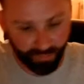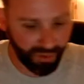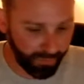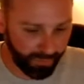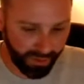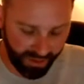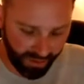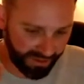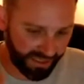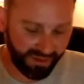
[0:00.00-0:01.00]
put
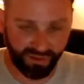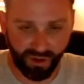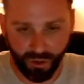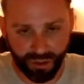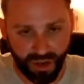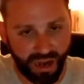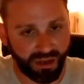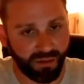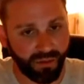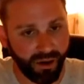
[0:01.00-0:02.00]
a, test tone
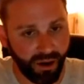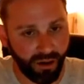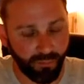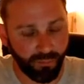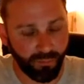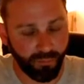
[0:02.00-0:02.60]
track in there,